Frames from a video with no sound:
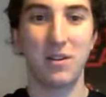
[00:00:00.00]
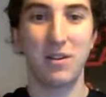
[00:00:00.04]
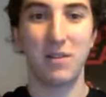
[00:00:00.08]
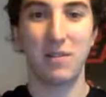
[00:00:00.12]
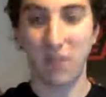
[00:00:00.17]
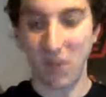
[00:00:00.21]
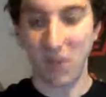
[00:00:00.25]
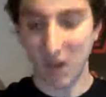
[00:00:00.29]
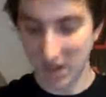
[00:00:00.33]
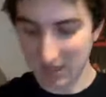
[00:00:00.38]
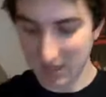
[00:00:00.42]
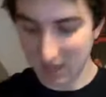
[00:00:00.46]

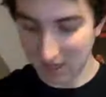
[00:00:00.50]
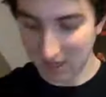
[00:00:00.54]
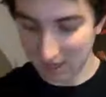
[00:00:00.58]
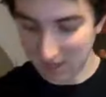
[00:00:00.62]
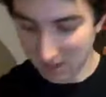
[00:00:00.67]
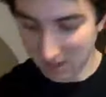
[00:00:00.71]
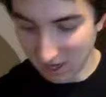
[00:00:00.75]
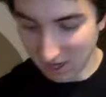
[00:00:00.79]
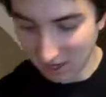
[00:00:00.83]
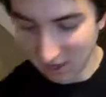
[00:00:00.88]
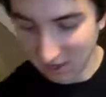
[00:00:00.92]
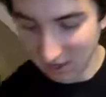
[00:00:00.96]
find
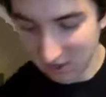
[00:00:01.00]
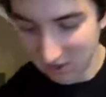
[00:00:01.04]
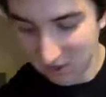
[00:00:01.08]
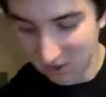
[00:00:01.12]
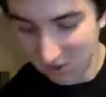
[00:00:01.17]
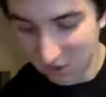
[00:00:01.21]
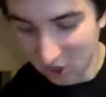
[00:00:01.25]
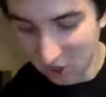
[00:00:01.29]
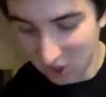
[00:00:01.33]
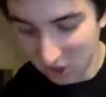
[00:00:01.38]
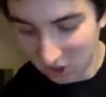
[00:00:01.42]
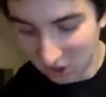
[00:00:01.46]
anything.
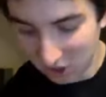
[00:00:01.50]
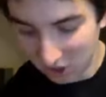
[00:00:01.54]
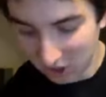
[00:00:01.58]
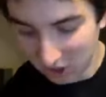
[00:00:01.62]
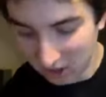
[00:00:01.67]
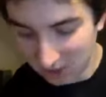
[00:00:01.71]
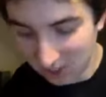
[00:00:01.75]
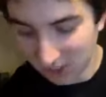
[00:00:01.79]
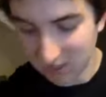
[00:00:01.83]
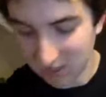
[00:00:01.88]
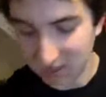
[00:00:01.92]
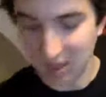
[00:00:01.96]
You've got
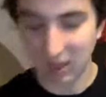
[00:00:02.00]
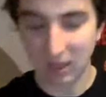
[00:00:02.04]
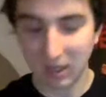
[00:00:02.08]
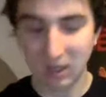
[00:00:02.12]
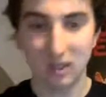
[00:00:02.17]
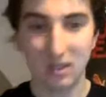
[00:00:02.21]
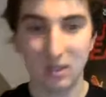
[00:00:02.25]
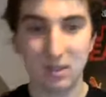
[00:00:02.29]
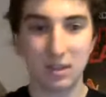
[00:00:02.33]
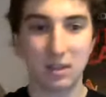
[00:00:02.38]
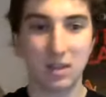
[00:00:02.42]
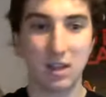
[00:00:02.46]
just 10
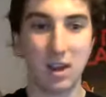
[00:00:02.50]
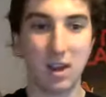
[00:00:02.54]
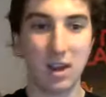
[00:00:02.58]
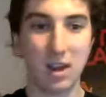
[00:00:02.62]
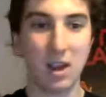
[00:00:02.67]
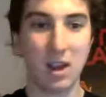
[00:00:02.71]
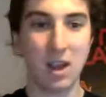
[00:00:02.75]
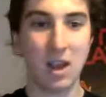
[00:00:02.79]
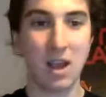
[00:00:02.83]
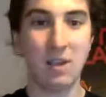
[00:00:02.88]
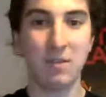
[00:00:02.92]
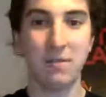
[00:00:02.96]
seconds
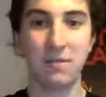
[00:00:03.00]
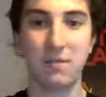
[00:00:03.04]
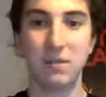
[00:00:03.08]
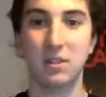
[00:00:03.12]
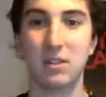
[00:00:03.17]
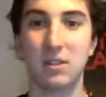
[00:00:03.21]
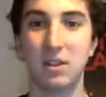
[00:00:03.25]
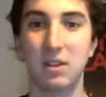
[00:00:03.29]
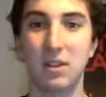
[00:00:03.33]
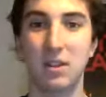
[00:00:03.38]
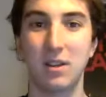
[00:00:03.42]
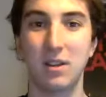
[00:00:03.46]
left.
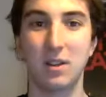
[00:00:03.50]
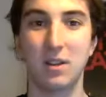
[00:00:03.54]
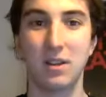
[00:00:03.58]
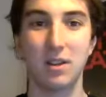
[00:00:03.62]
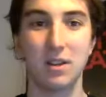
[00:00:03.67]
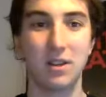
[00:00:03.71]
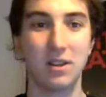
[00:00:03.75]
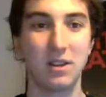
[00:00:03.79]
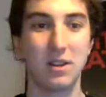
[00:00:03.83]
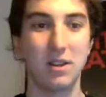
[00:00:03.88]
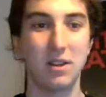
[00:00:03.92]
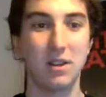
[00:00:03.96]

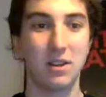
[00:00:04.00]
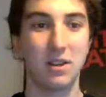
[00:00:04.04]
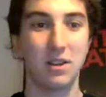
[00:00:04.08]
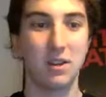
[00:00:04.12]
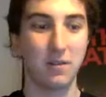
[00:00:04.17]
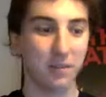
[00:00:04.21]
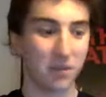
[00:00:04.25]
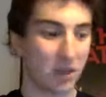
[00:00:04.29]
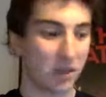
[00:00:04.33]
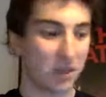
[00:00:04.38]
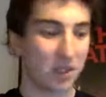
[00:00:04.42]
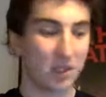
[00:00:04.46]

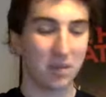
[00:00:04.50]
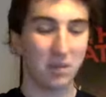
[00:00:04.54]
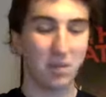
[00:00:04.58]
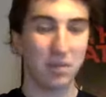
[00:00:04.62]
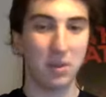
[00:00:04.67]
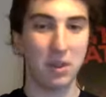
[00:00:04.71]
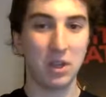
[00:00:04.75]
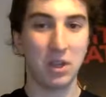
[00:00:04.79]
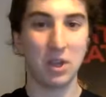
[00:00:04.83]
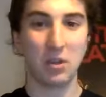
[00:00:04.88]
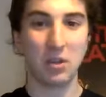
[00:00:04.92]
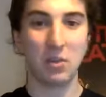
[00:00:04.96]
Find
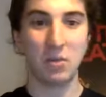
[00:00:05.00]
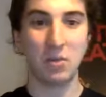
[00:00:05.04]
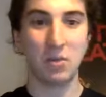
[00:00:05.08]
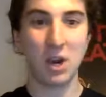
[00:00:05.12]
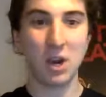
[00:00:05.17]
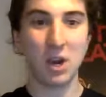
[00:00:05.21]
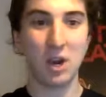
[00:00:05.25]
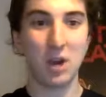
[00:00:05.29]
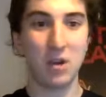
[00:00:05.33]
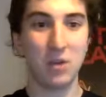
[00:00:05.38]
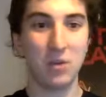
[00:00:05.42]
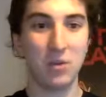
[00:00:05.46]
something
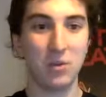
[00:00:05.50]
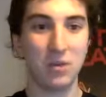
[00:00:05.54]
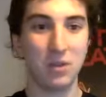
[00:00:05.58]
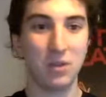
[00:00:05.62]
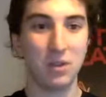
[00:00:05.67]
round.